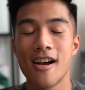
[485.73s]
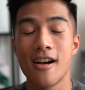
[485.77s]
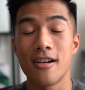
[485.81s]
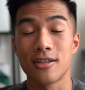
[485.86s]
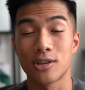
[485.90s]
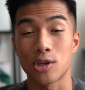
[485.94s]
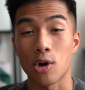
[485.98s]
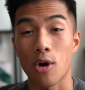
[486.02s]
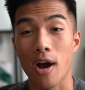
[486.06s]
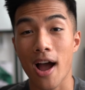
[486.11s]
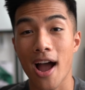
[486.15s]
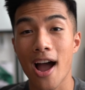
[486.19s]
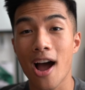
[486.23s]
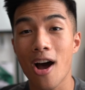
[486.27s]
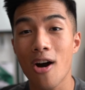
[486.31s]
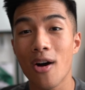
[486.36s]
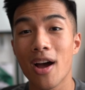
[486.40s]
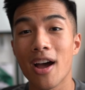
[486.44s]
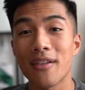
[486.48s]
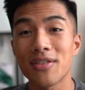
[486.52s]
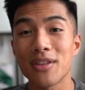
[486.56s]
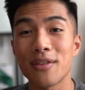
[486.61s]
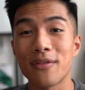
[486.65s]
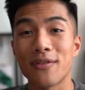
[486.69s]
So how
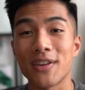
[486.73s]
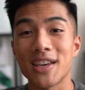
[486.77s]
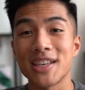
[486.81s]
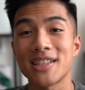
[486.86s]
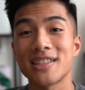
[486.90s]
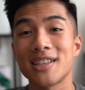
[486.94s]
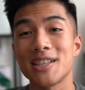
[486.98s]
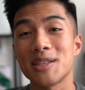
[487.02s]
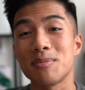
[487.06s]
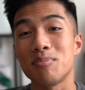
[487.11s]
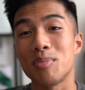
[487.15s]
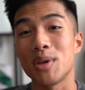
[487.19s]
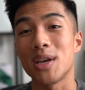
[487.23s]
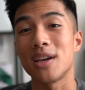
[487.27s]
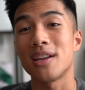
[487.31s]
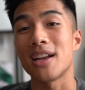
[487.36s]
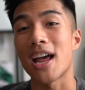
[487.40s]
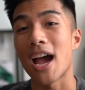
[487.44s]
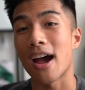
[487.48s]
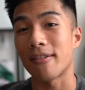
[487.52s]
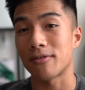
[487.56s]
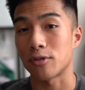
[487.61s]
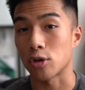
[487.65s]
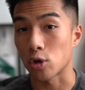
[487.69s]
have the Vistas been
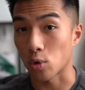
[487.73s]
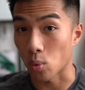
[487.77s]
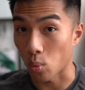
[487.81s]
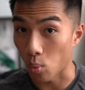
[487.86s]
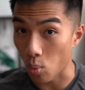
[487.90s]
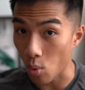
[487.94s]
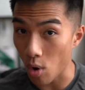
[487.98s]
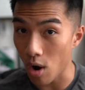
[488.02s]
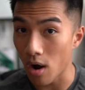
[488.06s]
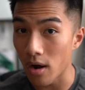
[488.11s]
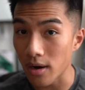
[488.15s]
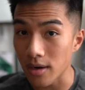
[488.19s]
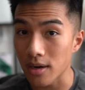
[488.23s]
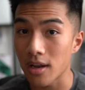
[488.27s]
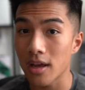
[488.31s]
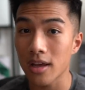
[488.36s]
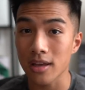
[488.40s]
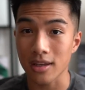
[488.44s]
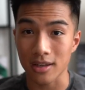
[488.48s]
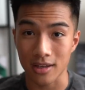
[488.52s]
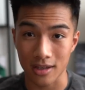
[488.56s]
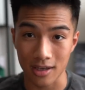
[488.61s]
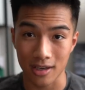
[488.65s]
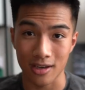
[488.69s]
after 1
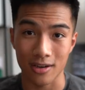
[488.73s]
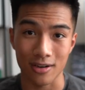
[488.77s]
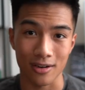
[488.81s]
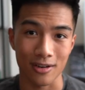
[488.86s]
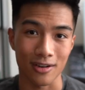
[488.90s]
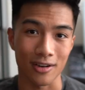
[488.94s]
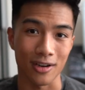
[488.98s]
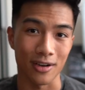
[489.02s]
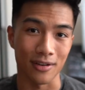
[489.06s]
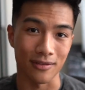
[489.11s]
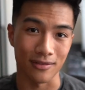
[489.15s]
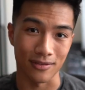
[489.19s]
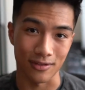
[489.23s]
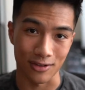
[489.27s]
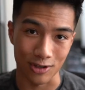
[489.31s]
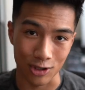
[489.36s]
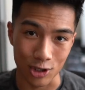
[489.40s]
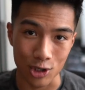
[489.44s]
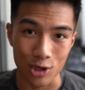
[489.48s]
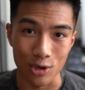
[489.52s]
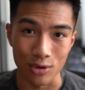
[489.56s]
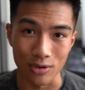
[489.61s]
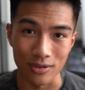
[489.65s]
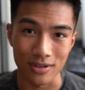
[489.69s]
year of
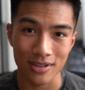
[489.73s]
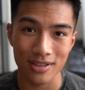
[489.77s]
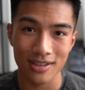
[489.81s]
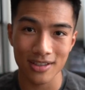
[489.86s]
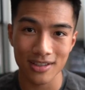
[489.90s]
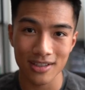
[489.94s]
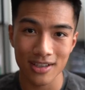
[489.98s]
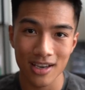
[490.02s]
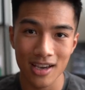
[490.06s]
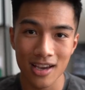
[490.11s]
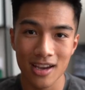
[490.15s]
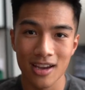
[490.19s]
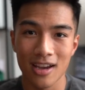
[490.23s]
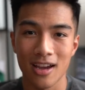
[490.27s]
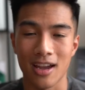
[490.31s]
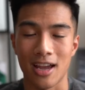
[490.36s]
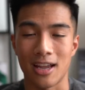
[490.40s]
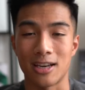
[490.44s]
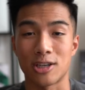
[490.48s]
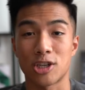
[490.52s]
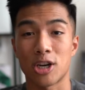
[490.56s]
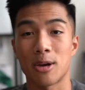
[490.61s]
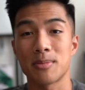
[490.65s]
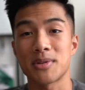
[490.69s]
use?
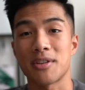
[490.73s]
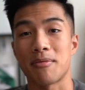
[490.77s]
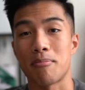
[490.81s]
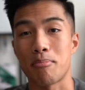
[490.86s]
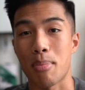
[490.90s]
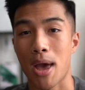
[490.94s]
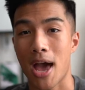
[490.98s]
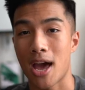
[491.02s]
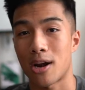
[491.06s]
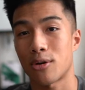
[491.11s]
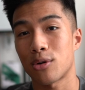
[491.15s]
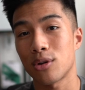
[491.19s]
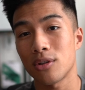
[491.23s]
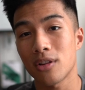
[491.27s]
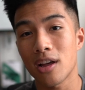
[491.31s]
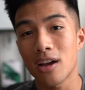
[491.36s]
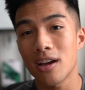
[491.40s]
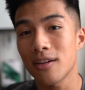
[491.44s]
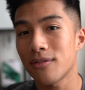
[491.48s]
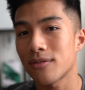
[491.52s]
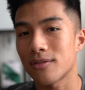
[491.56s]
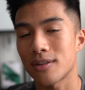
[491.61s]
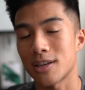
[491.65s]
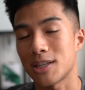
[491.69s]
In terms of battery
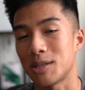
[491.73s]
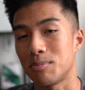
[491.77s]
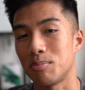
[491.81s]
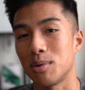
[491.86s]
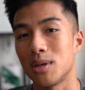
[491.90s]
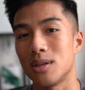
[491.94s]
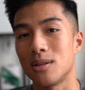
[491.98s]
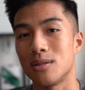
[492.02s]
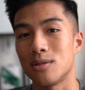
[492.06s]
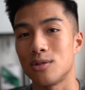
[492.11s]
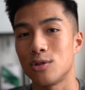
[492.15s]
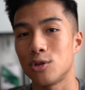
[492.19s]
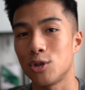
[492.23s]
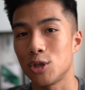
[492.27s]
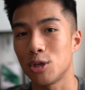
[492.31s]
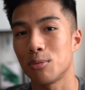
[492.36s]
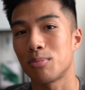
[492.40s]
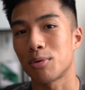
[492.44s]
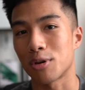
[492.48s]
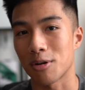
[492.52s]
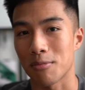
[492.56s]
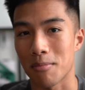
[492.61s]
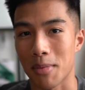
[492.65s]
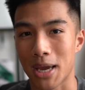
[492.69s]
life, it's been
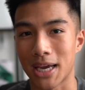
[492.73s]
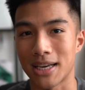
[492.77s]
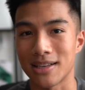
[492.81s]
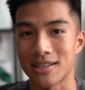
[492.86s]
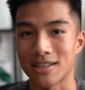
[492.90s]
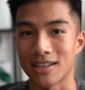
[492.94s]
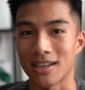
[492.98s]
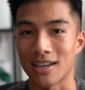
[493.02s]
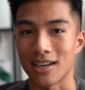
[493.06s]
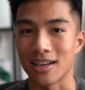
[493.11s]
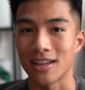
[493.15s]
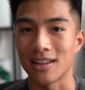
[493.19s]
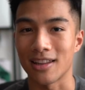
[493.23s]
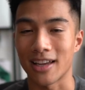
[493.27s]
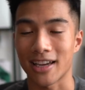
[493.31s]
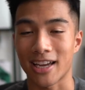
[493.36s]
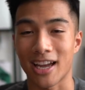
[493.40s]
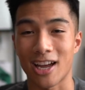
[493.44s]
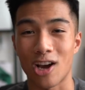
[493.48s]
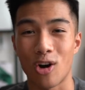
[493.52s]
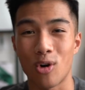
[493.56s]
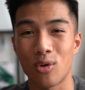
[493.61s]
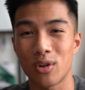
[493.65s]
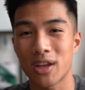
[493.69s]
super amazing. Like,
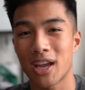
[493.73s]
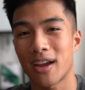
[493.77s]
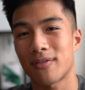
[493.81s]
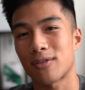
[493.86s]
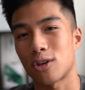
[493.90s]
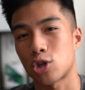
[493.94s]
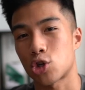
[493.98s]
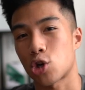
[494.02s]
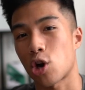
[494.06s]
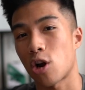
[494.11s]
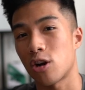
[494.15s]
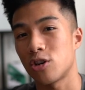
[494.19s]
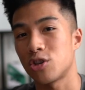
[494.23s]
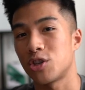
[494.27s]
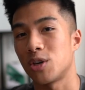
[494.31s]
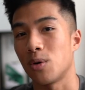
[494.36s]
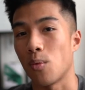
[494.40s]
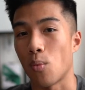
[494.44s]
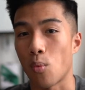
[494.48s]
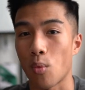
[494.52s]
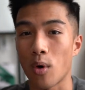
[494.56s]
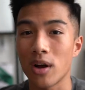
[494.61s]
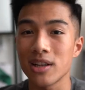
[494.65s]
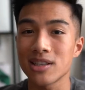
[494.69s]
I only have to charge it
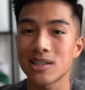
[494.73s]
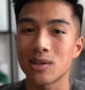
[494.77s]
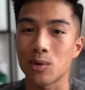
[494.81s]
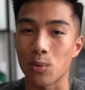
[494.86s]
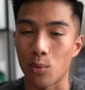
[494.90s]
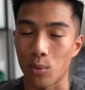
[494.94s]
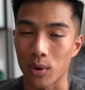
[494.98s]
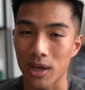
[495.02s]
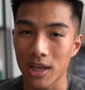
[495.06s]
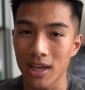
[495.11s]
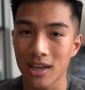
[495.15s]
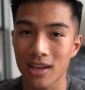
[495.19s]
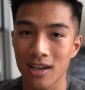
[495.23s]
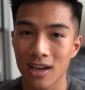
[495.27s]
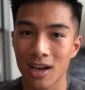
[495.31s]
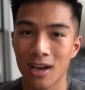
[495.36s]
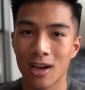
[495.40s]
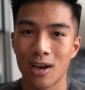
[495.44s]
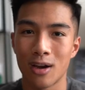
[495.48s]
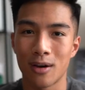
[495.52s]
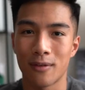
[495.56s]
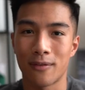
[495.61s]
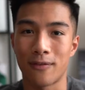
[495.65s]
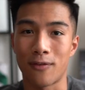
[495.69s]
once a week
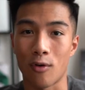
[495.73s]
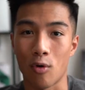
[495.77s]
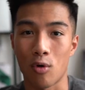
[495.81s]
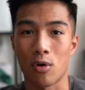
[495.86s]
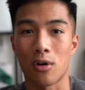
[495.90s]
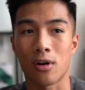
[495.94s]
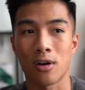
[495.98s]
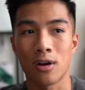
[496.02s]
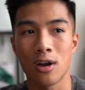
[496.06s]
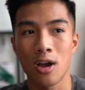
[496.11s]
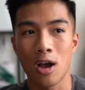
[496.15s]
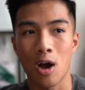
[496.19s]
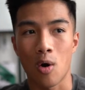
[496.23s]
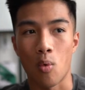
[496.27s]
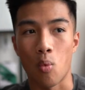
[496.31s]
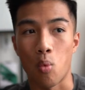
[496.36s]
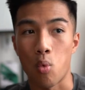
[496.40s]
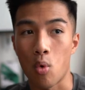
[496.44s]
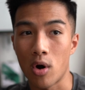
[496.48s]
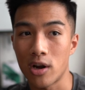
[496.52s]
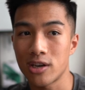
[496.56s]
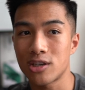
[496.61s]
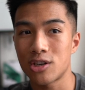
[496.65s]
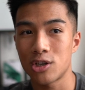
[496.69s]
for
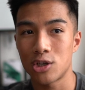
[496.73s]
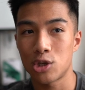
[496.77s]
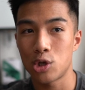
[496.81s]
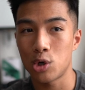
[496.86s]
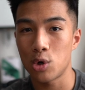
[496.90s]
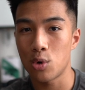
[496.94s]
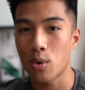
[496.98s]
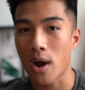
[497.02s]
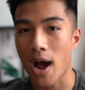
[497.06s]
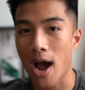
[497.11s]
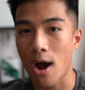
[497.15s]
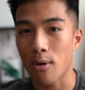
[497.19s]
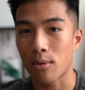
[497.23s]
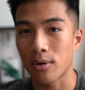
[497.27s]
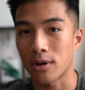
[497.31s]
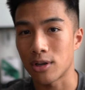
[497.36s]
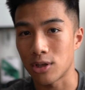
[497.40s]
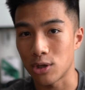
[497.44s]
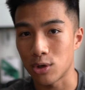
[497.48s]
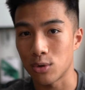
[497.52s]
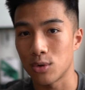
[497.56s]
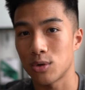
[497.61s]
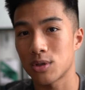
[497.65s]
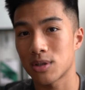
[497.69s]
1 to 2 hour
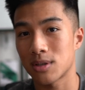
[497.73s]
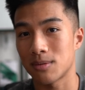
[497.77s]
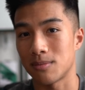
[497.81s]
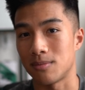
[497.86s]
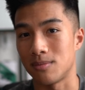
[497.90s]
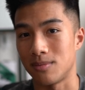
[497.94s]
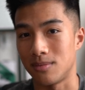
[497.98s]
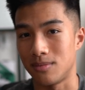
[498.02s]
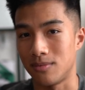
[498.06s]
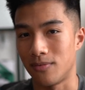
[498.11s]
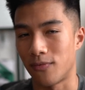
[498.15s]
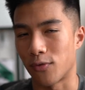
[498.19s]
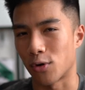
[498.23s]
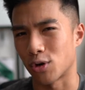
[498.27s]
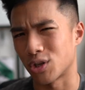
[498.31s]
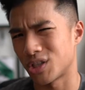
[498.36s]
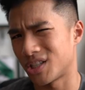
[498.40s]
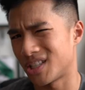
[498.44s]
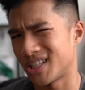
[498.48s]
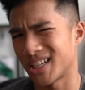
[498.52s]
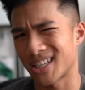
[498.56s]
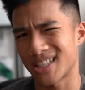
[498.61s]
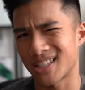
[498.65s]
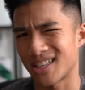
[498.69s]
use for
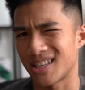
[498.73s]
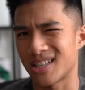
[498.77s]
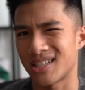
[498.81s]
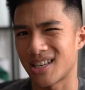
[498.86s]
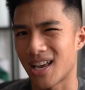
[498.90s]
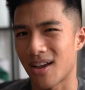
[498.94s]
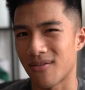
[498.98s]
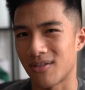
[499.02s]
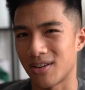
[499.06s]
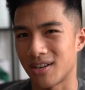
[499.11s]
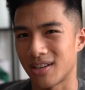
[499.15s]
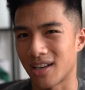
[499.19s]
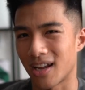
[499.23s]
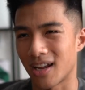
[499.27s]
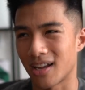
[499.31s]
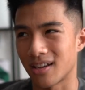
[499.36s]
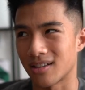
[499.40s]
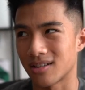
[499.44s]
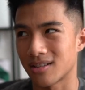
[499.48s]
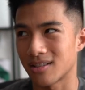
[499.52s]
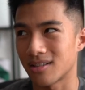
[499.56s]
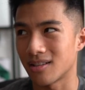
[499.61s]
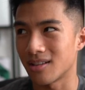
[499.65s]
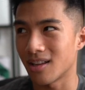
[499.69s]
6 to 7
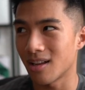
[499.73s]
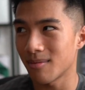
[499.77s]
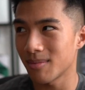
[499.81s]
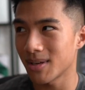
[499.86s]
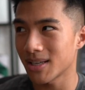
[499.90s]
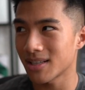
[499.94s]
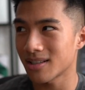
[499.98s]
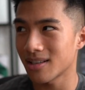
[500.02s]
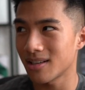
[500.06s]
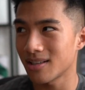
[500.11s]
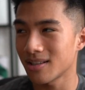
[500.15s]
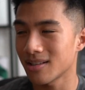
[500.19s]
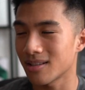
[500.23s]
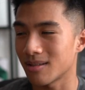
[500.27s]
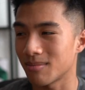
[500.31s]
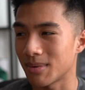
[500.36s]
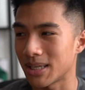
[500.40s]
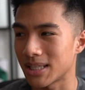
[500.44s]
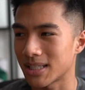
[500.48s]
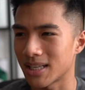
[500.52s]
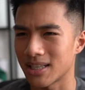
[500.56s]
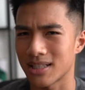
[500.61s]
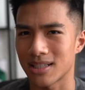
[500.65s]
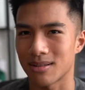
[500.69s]
days. Did that make sense? It
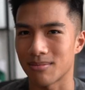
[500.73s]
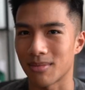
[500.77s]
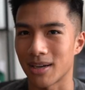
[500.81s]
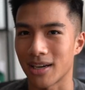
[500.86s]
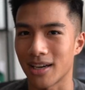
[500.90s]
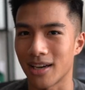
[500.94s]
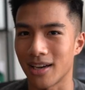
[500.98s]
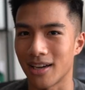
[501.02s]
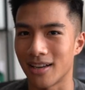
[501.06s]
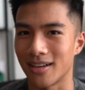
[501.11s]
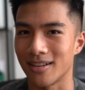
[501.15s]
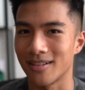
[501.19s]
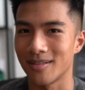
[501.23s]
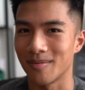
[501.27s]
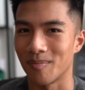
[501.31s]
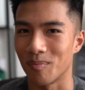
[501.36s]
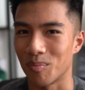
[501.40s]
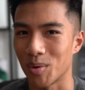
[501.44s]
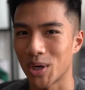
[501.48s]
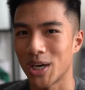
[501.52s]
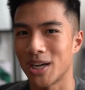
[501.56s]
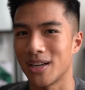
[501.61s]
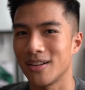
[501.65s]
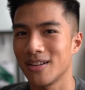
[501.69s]
made sense in my head.
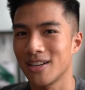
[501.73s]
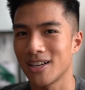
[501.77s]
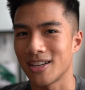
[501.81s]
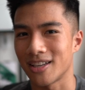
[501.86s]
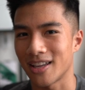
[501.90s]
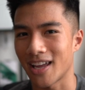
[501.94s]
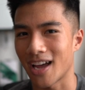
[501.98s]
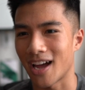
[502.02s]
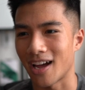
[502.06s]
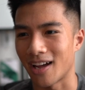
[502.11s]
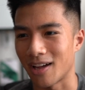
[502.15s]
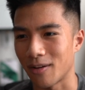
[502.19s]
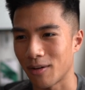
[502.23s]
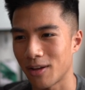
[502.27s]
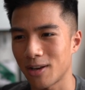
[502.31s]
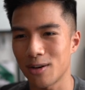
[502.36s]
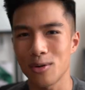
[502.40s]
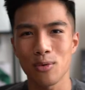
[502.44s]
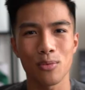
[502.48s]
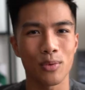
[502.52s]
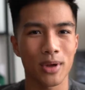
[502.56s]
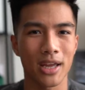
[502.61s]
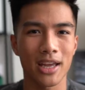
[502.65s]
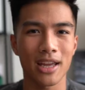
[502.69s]
But yeah, in
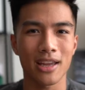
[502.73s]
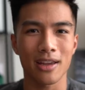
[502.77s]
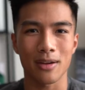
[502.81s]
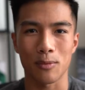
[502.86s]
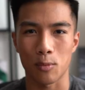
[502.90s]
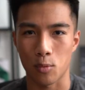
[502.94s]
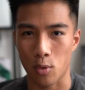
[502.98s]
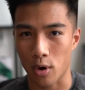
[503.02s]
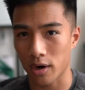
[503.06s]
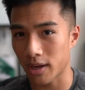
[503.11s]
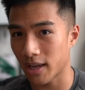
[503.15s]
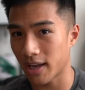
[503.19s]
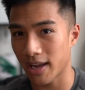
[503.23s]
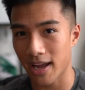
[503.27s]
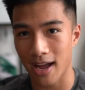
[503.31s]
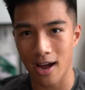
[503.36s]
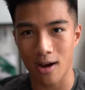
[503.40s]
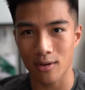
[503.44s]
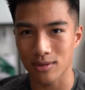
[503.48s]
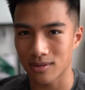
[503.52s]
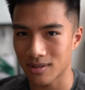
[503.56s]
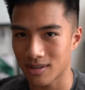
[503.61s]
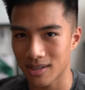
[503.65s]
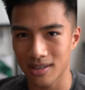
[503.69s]
a week, working
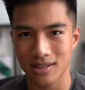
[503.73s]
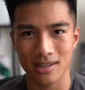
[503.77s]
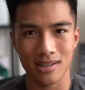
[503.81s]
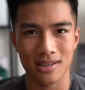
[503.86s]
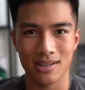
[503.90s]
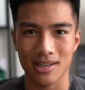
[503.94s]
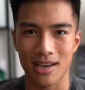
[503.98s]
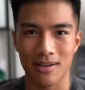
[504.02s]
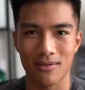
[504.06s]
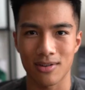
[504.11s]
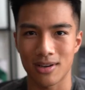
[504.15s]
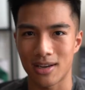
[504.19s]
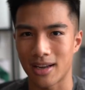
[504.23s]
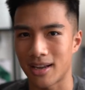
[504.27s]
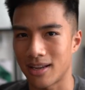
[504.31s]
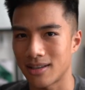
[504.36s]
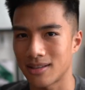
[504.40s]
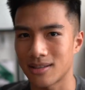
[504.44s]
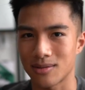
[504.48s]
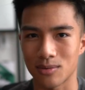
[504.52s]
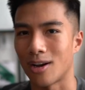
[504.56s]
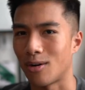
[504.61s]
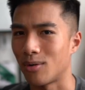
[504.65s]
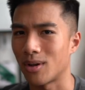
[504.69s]
out 6 to 7
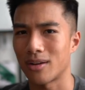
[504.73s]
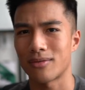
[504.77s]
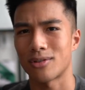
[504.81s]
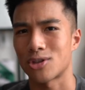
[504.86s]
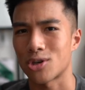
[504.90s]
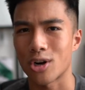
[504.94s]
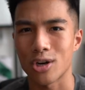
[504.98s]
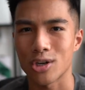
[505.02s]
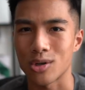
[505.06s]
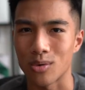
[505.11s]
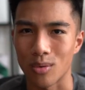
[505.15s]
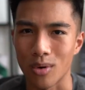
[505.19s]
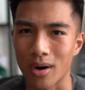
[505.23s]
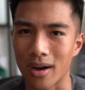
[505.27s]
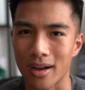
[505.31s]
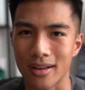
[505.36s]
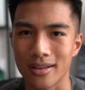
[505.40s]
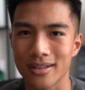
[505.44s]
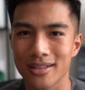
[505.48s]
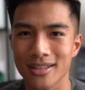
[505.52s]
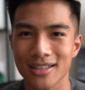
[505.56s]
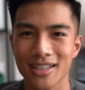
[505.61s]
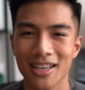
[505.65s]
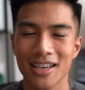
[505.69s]
days, I only have to charge it
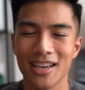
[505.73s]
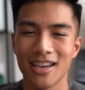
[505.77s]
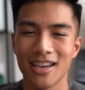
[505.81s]
once.